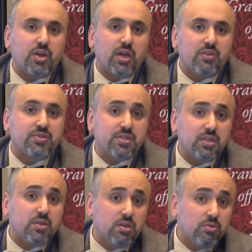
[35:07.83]
And I have
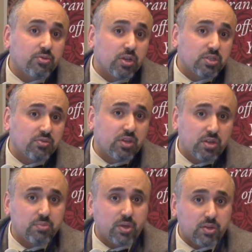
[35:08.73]
seen an influx of
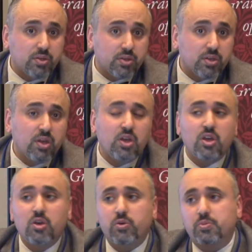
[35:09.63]
that in my clinic
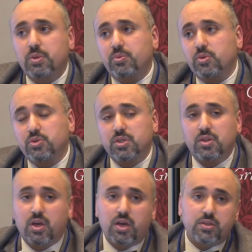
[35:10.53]
with people using
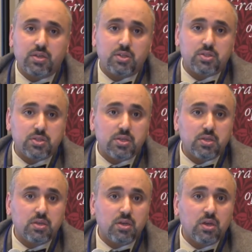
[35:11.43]
the high
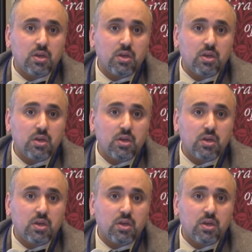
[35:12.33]
THC